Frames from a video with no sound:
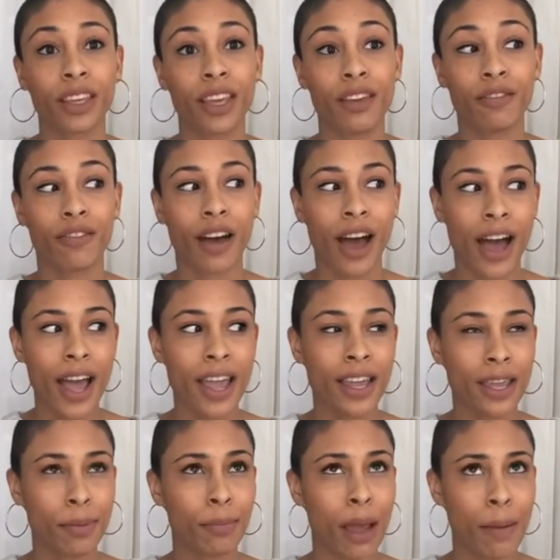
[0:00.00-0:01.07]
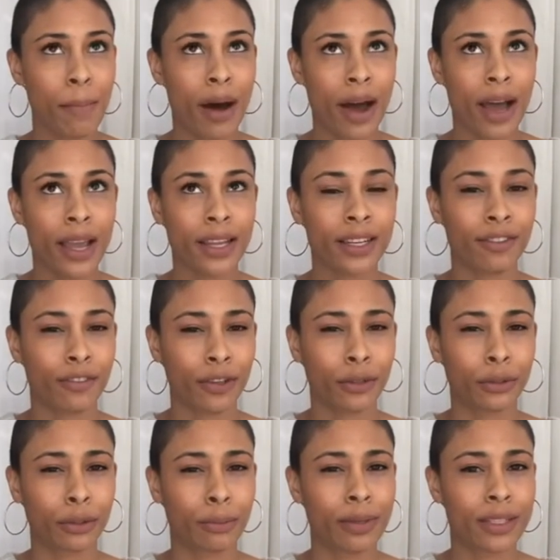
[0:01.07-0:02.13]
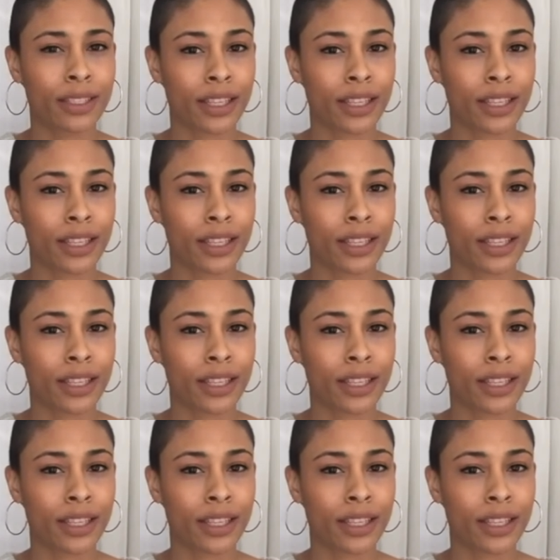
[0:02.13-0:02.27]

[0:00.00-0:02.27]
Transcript: If I, in my mind, feel a little bit